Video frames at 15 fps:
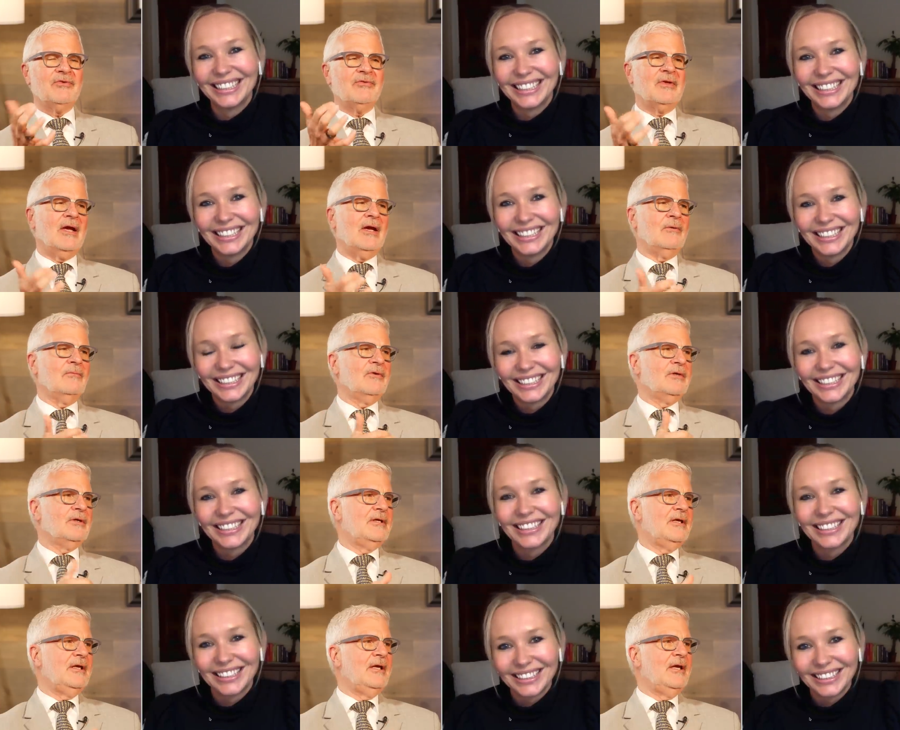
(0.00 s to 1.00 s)
Speaker 1: stand with the
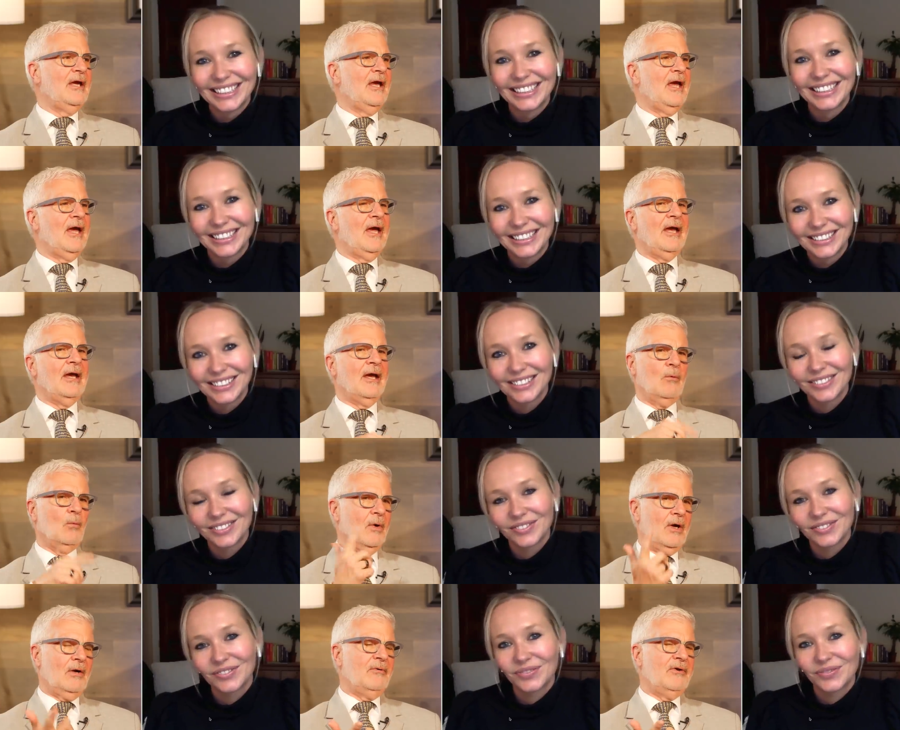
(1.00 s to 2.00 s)
DEA
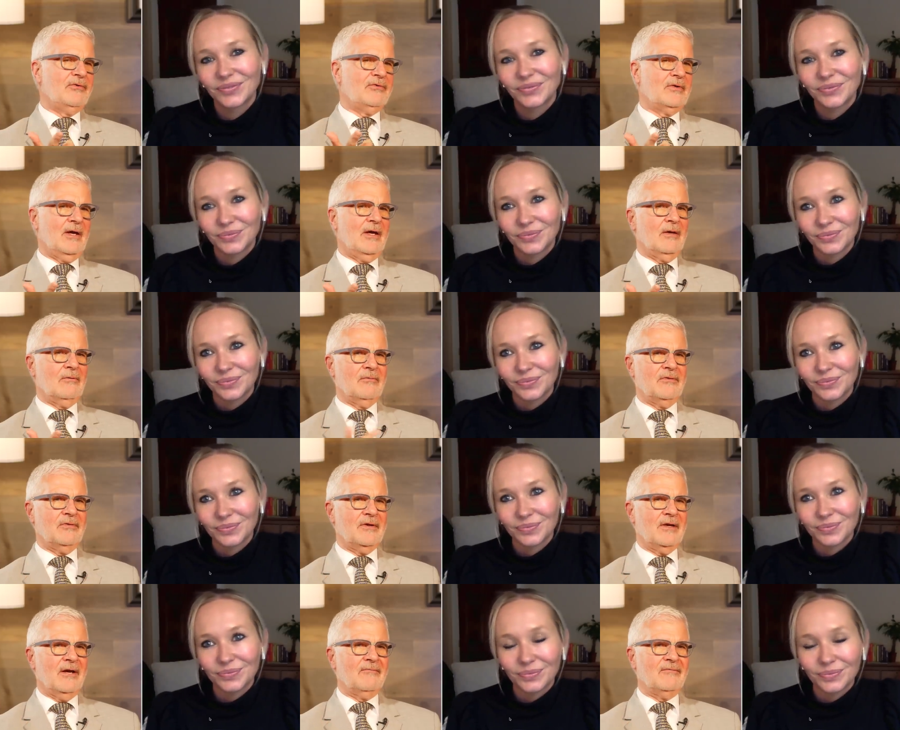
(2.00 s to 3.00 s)
and where do we stand with
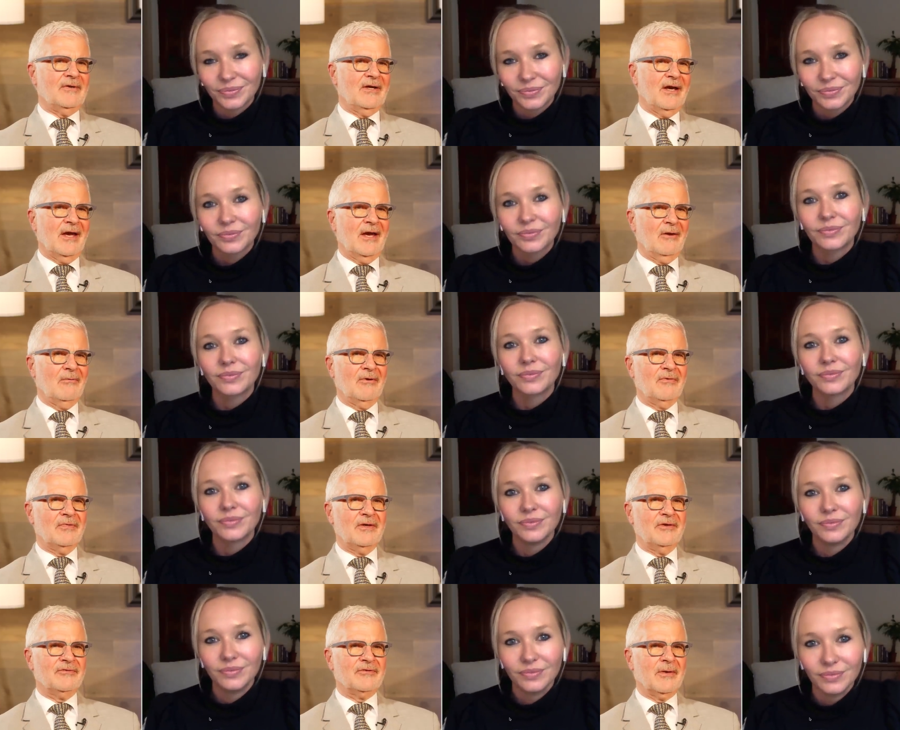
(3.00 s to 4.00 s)
the FDA with
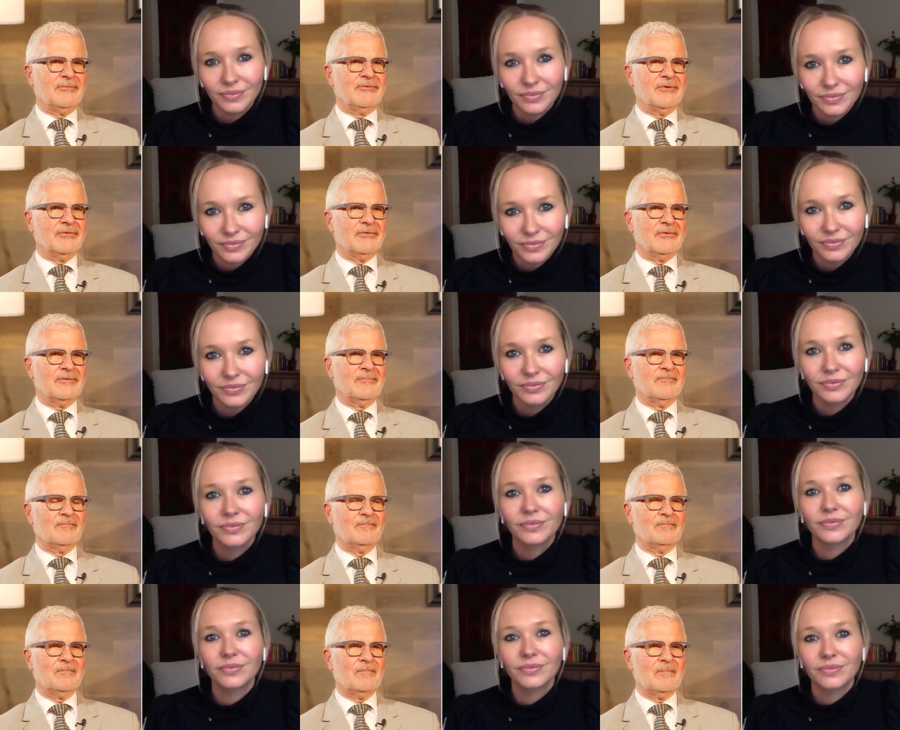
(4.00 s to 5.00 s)
these substances?
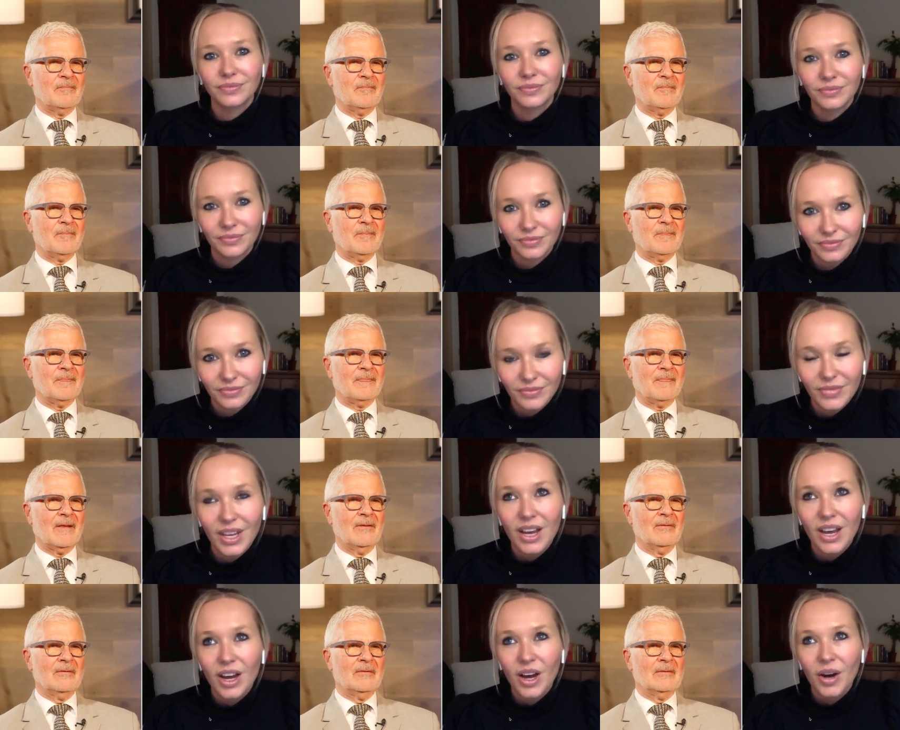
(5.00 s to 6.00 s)

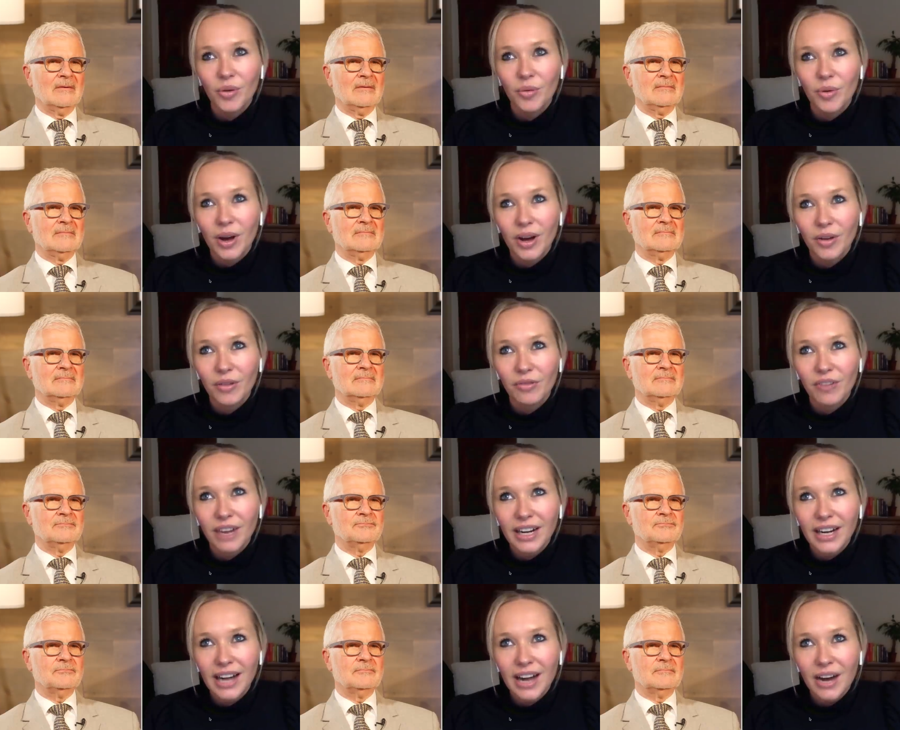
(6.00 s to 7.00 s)
Speaker 2: Well, right
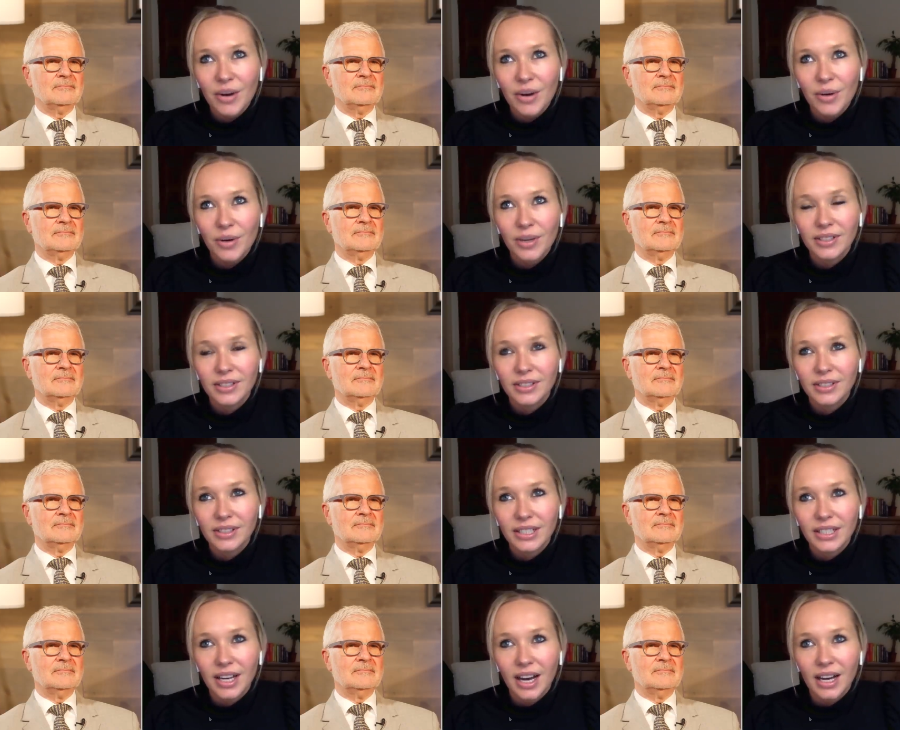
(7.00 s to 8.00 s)
now,
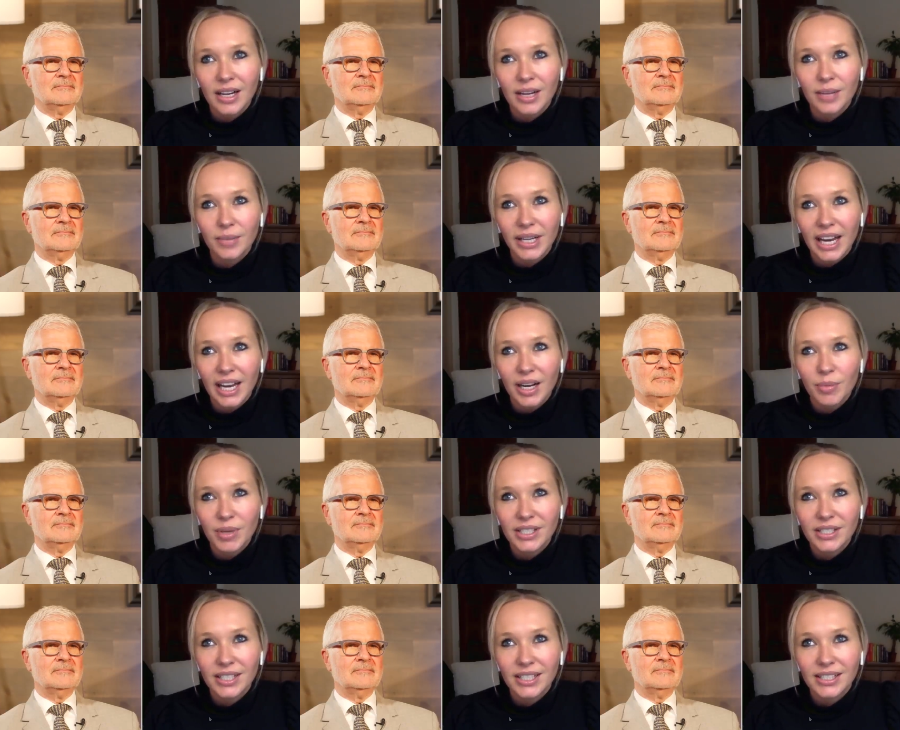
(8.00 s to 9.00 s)
um,
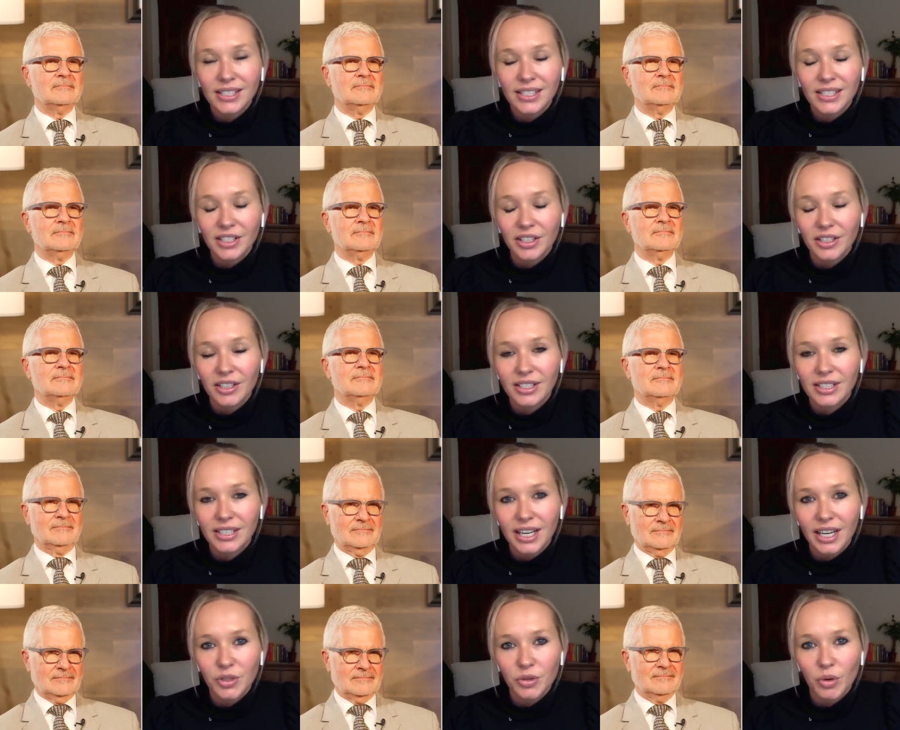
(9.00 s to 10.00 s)
cannabis is still a
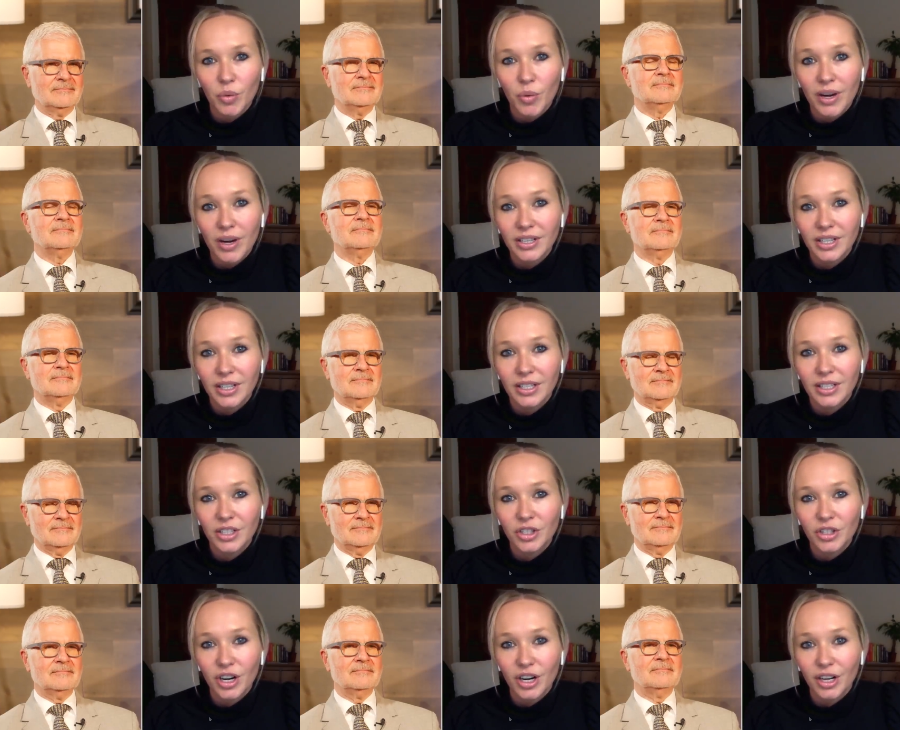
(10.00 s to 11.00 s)
Schedule One
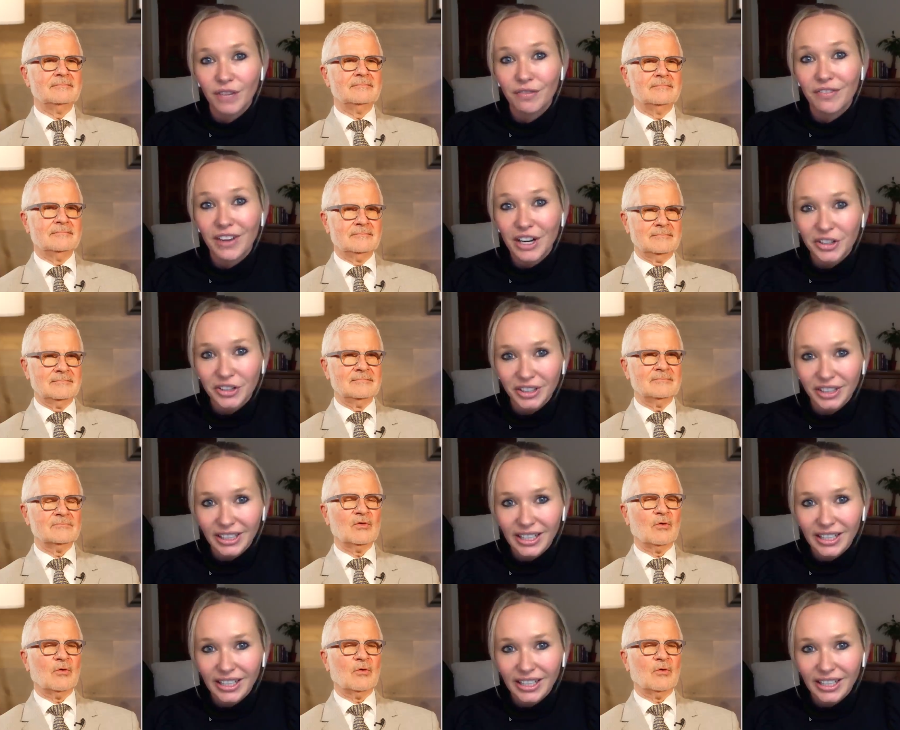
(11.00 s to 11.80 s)
drug federally,